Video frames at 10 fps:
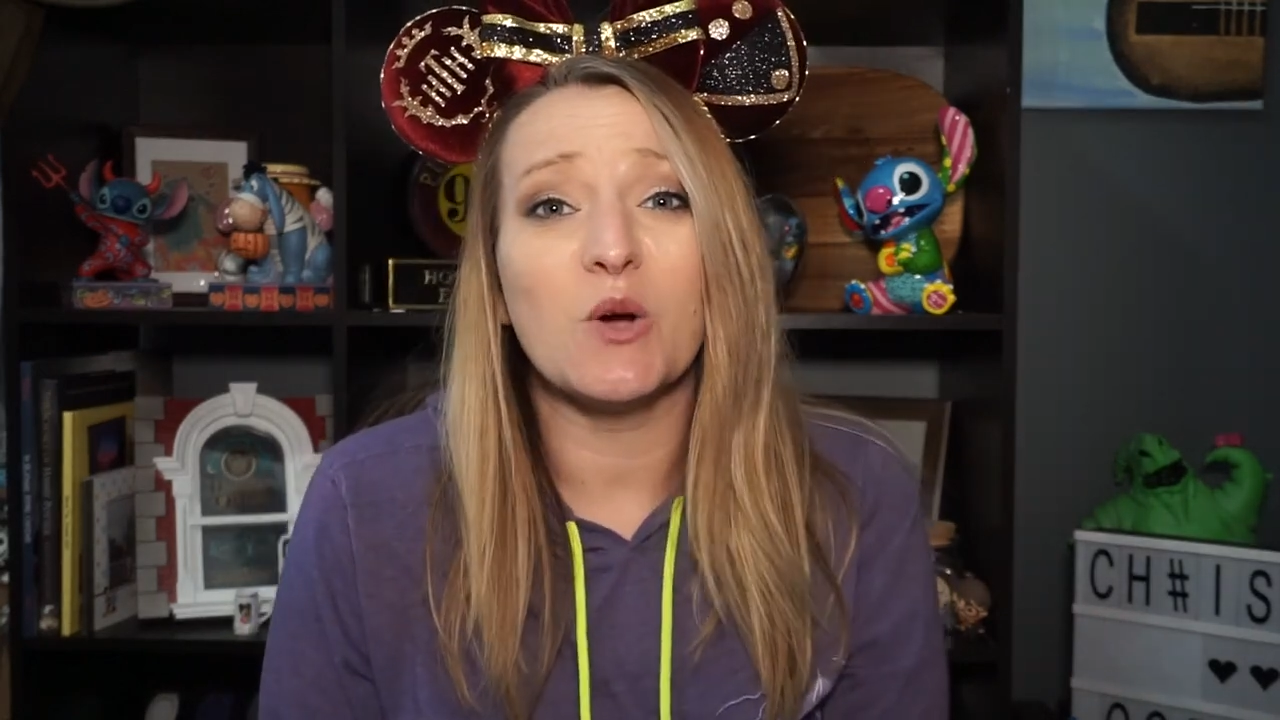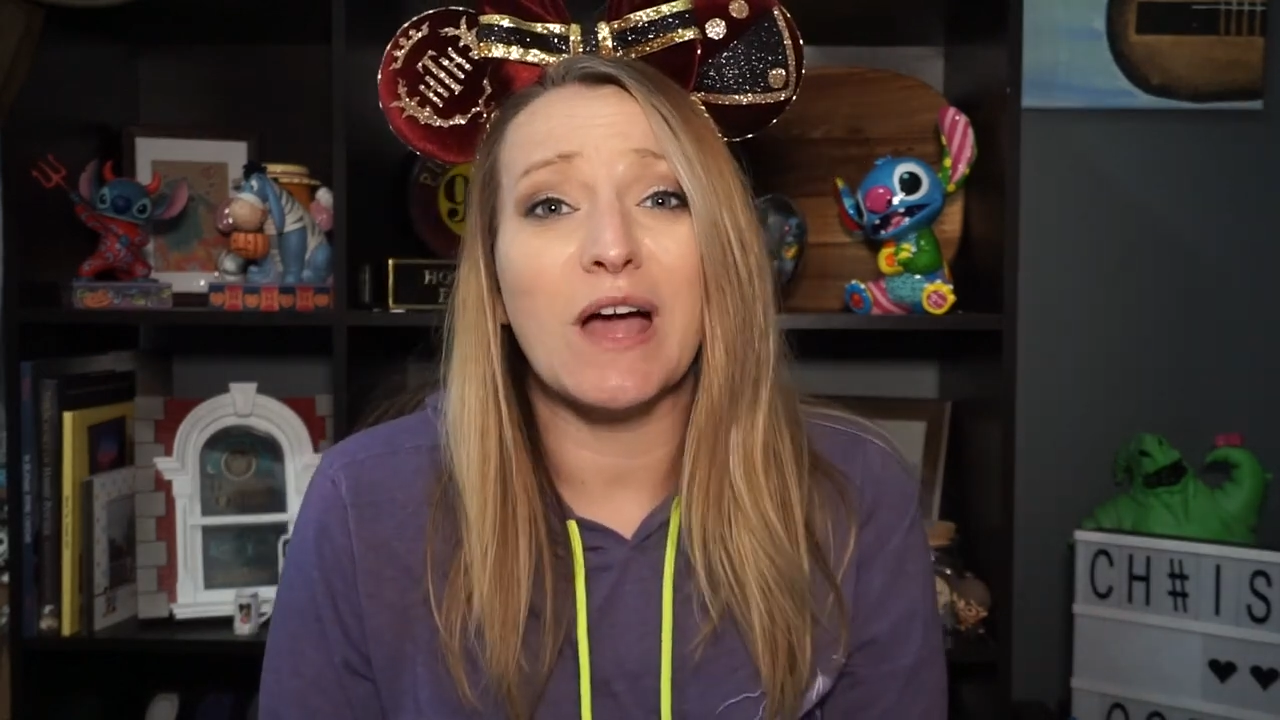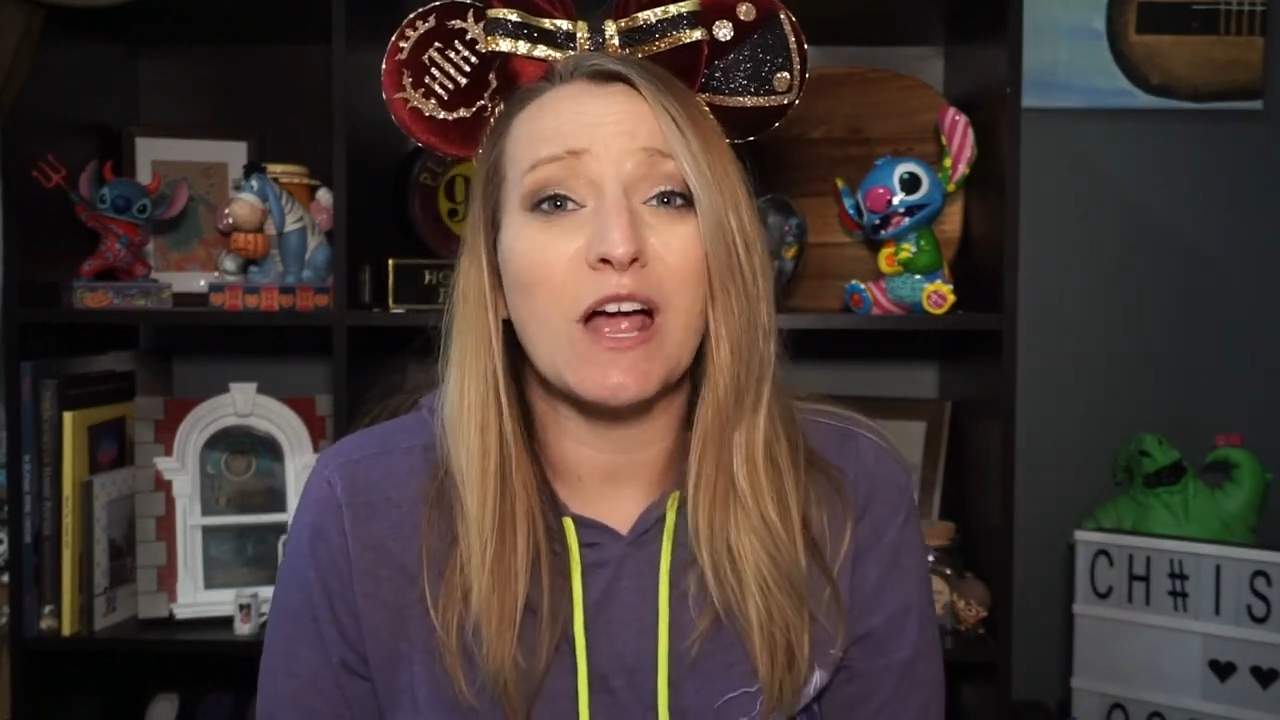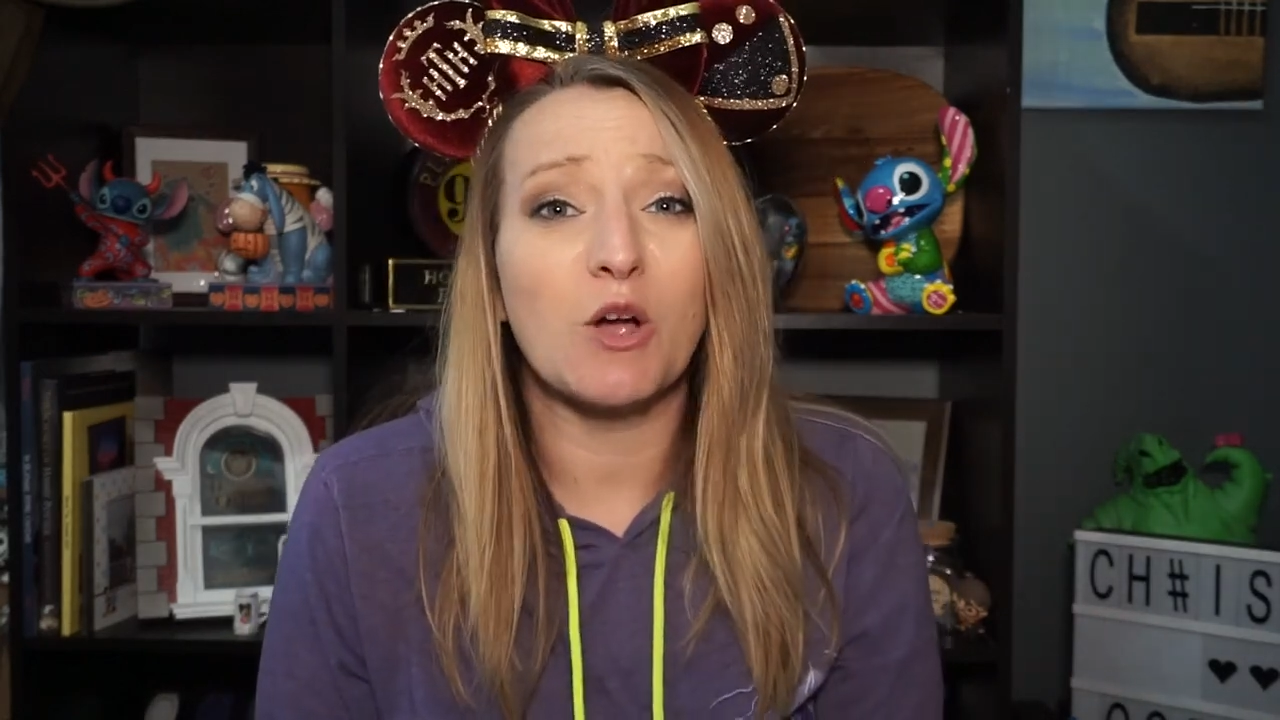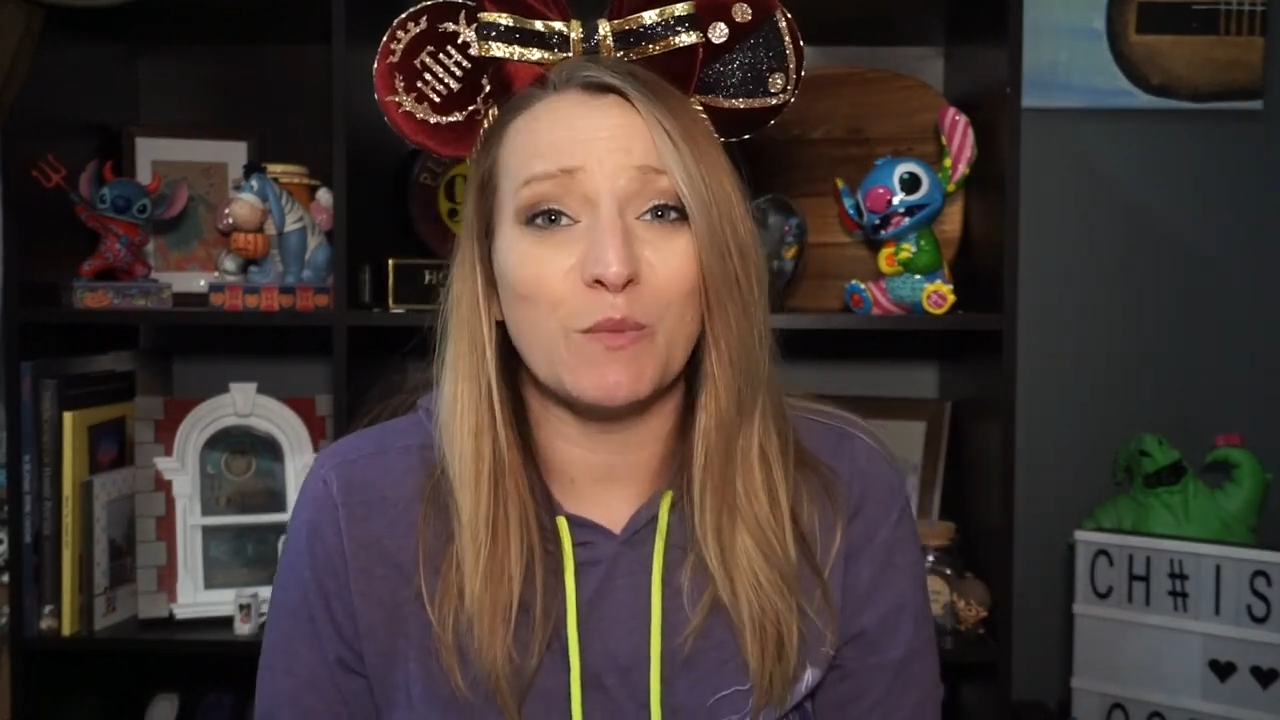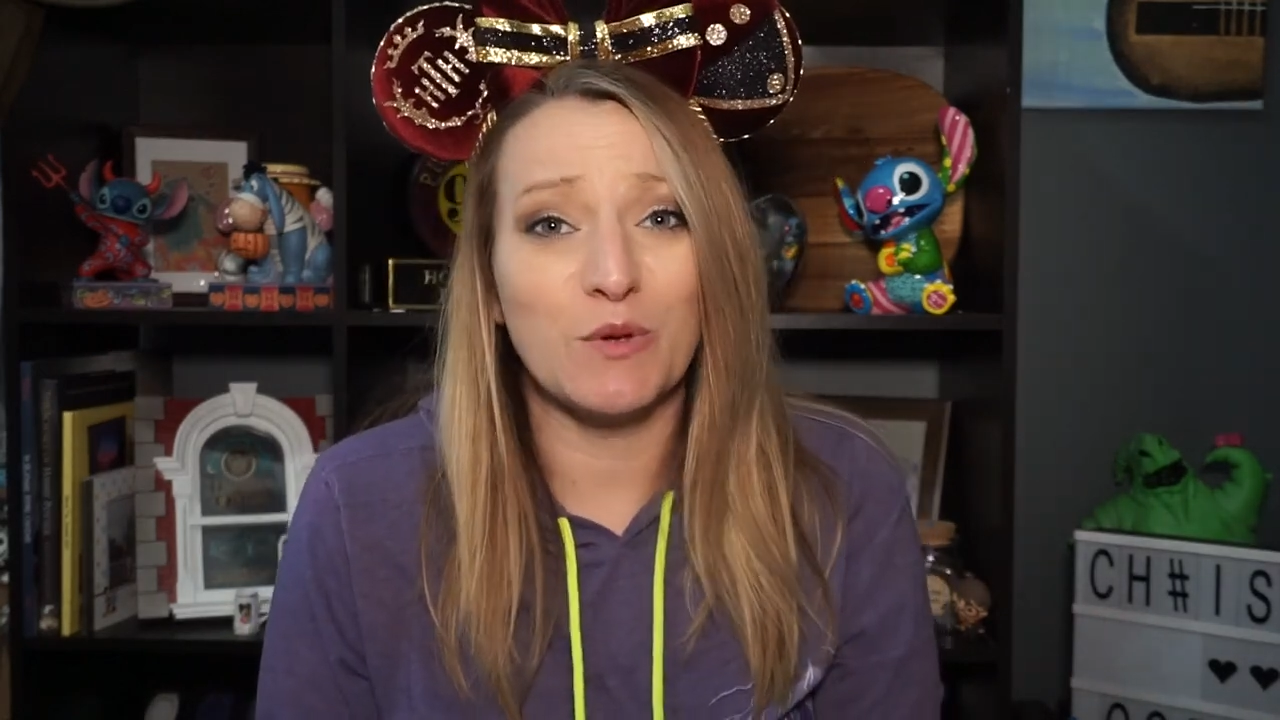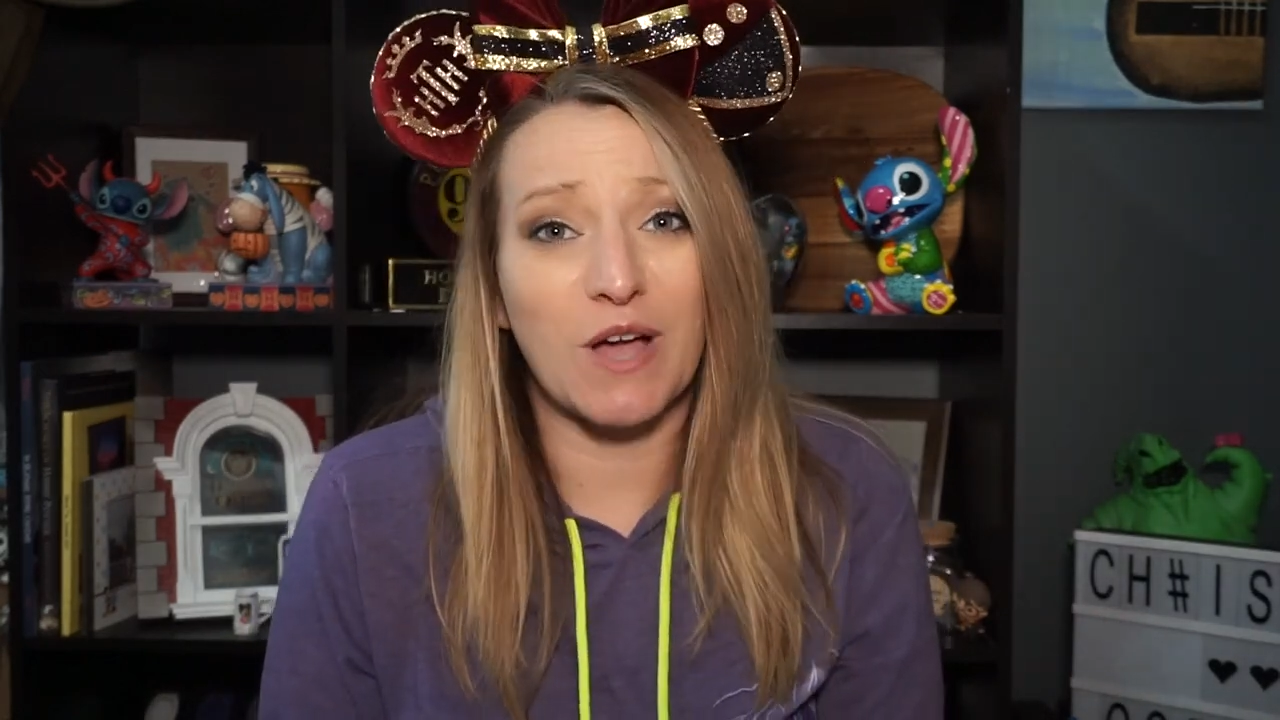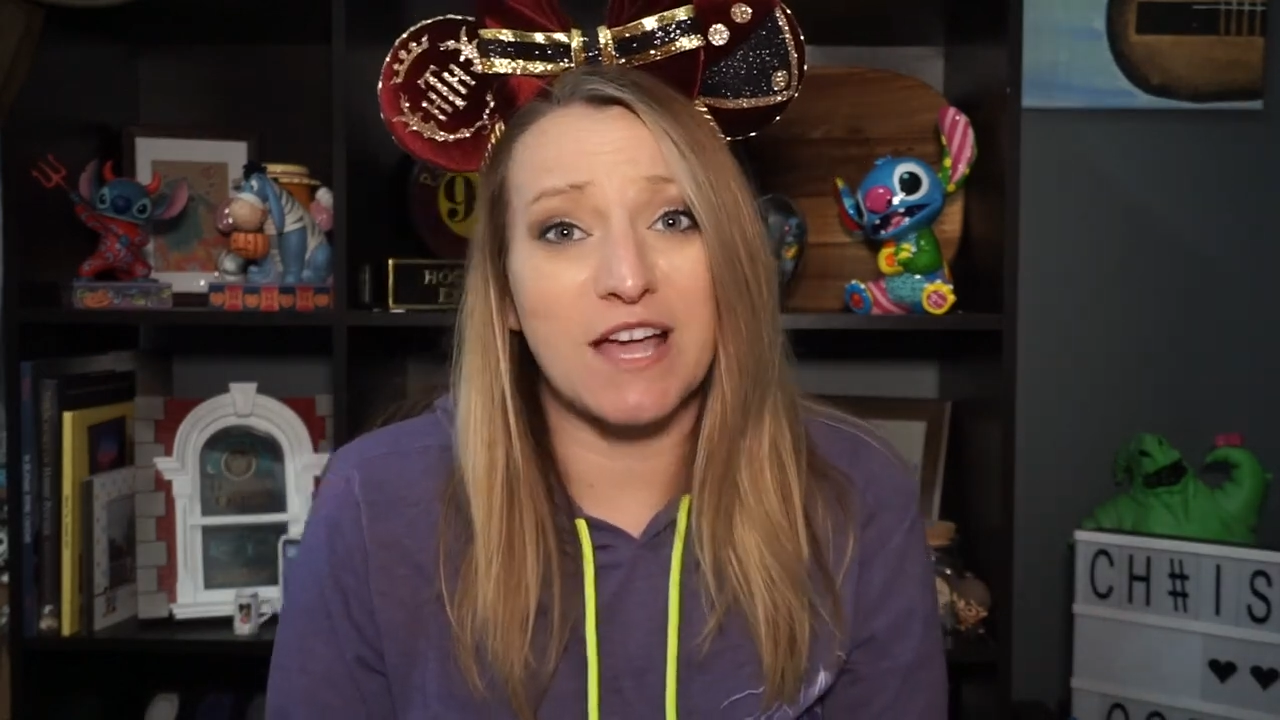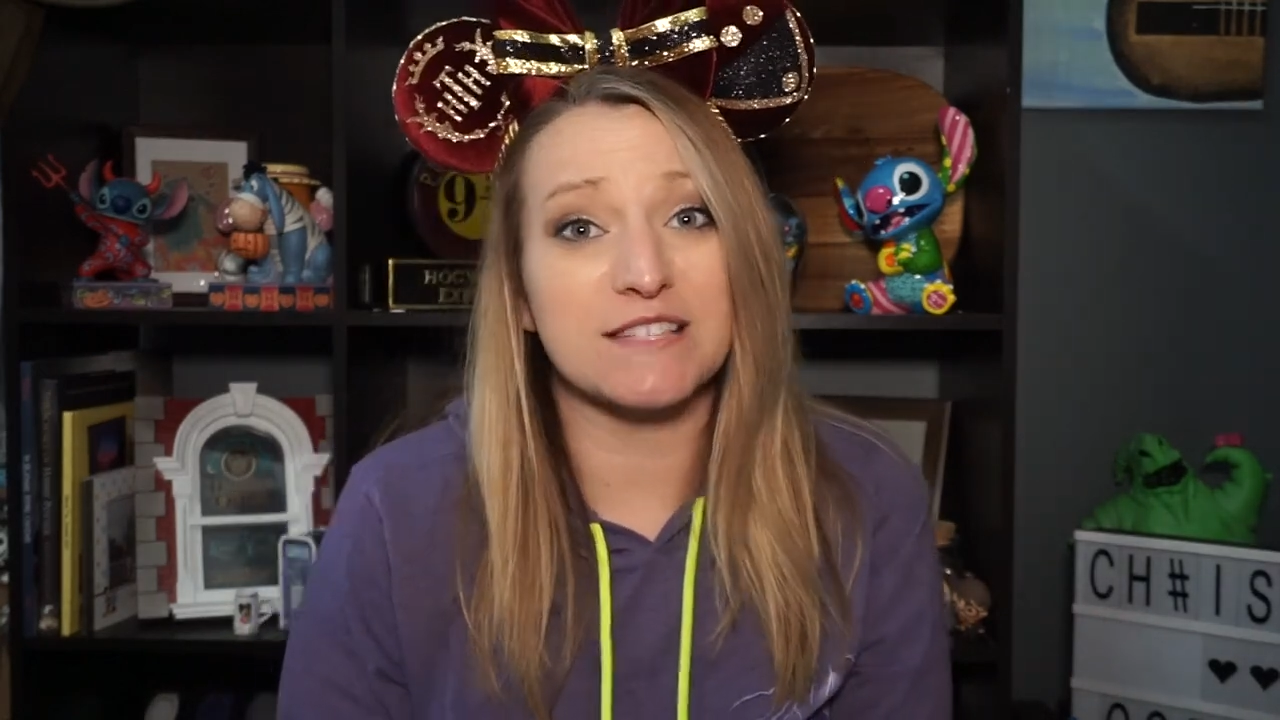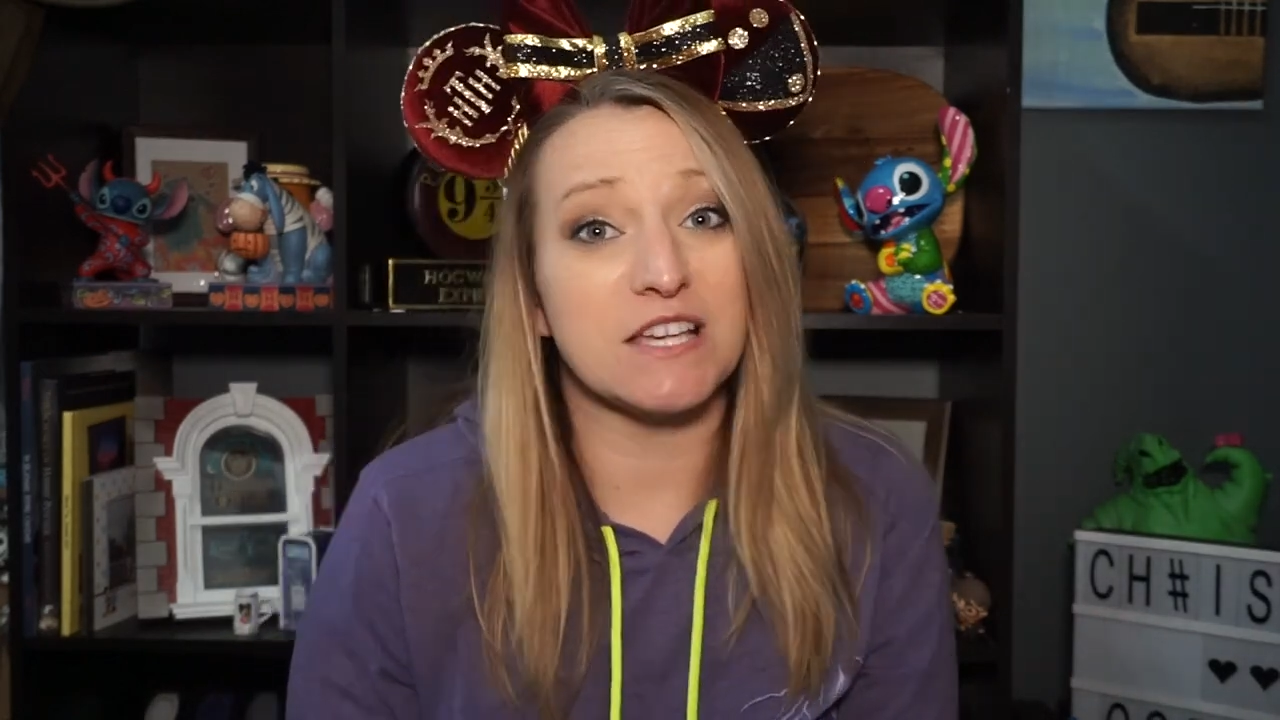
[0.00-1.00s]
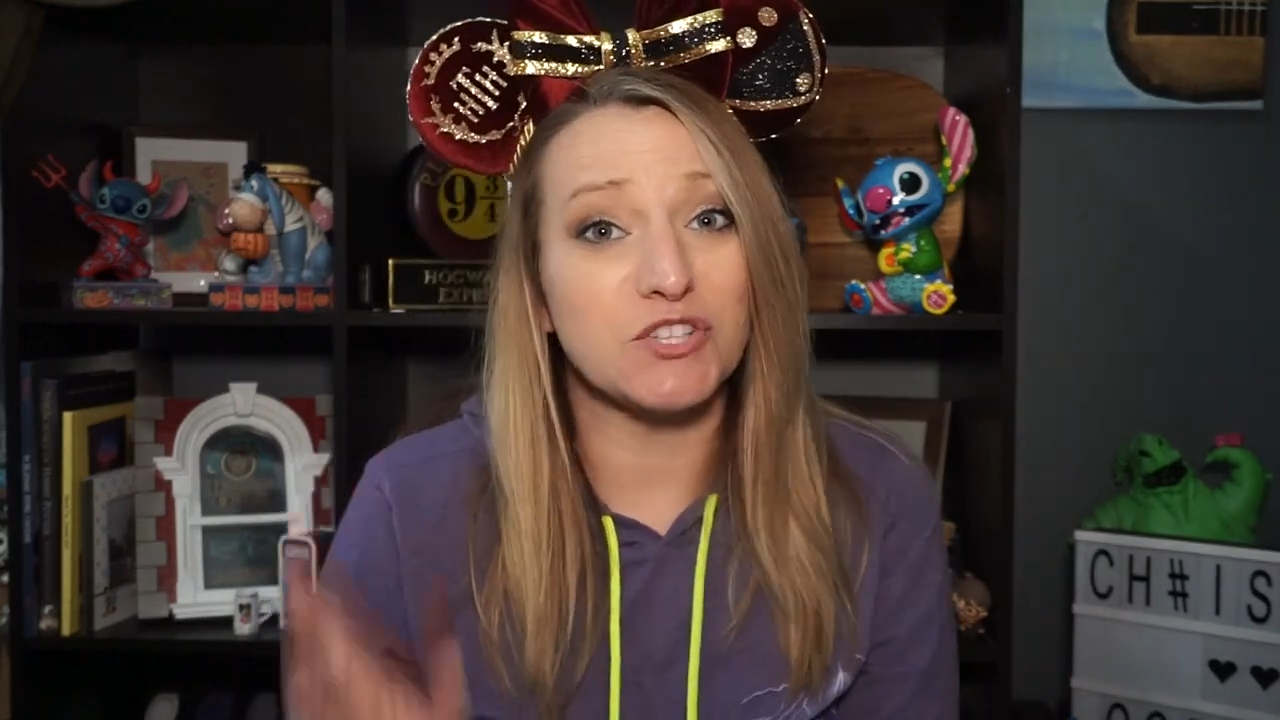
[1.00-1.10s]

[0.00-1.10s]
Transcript: I hope you guys